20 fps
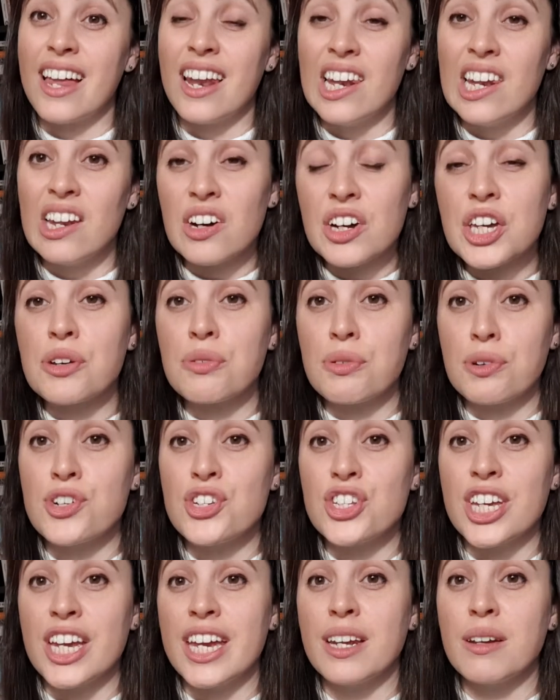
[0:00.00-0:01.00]
like
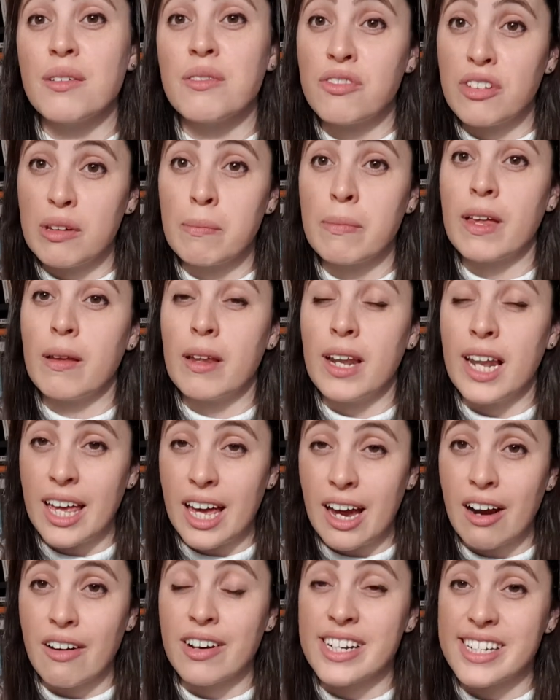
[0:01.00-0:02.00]
routine and
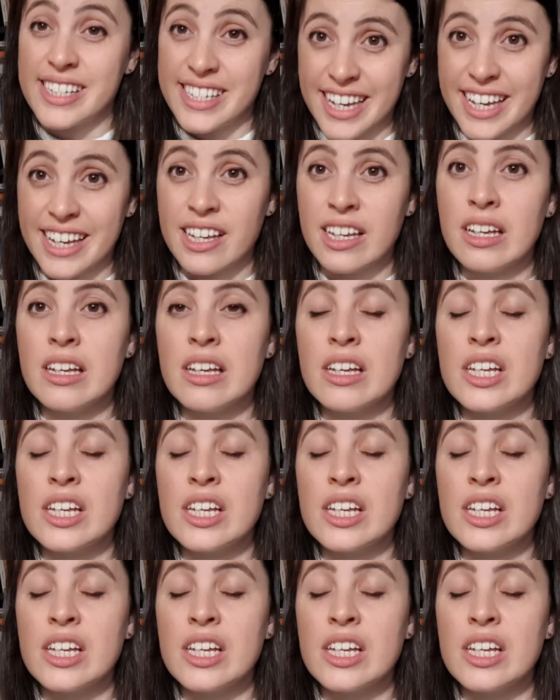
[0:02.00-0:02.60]
familiarity.